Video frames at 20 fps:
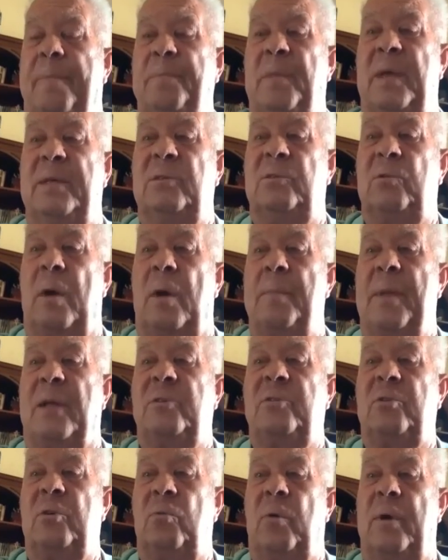And so I'm not
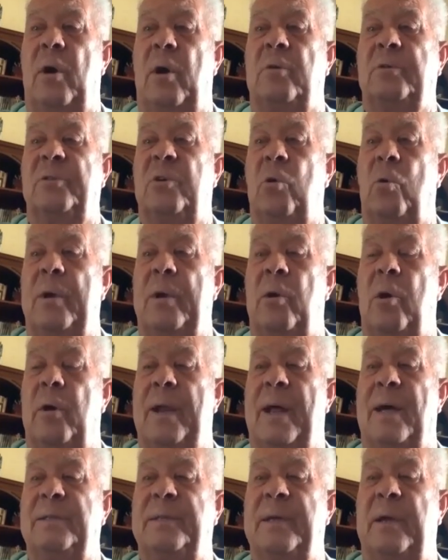sure what all is going on
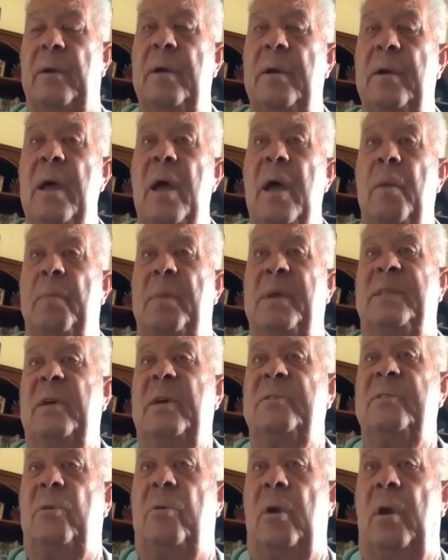out there. But they're
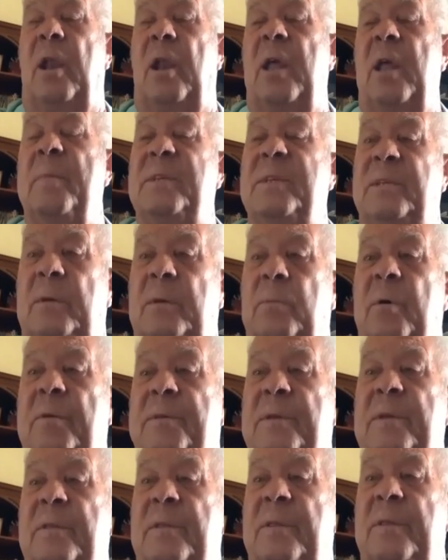sort of limited with
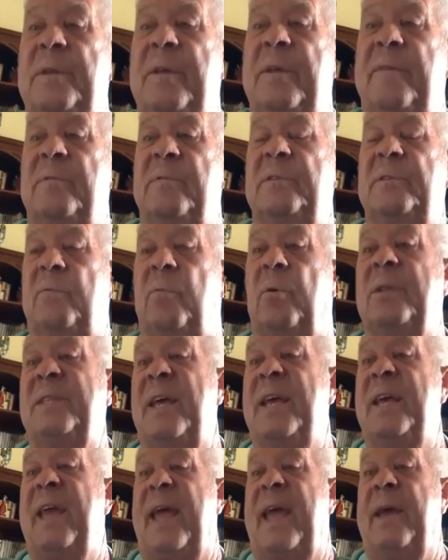the difference of what
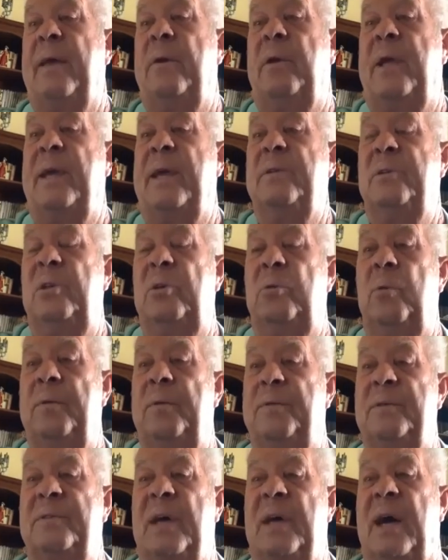they can and can't do
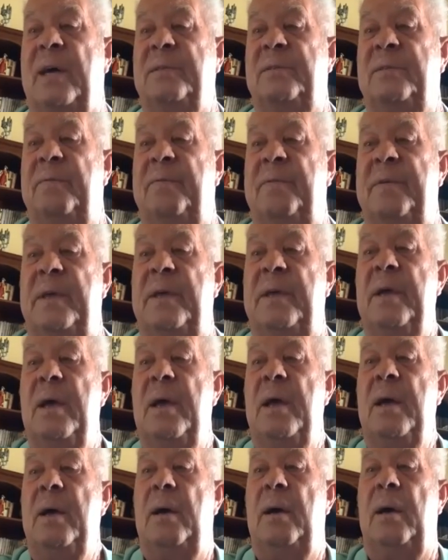with the size of the
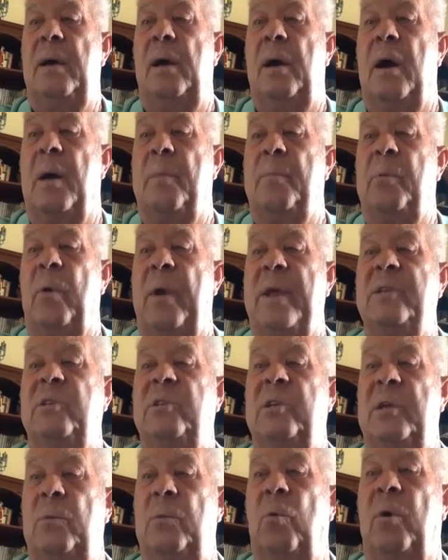
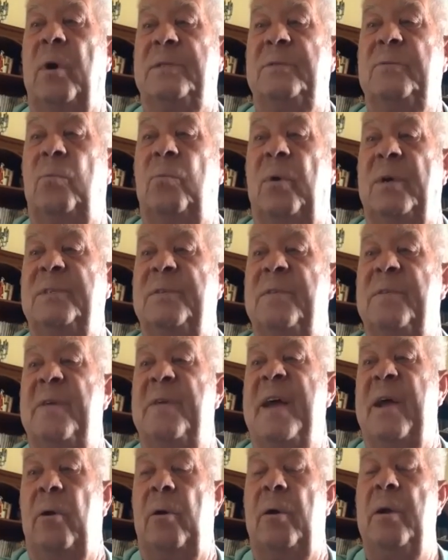operation and what's
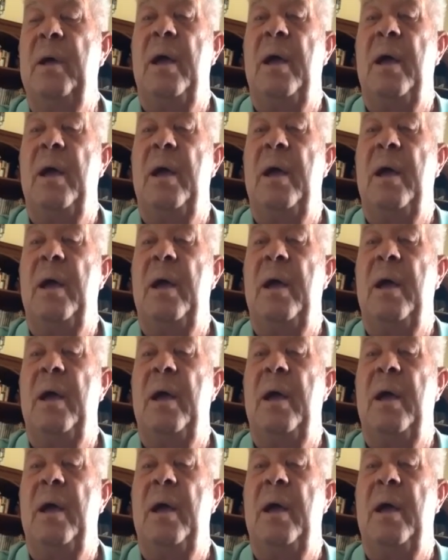there.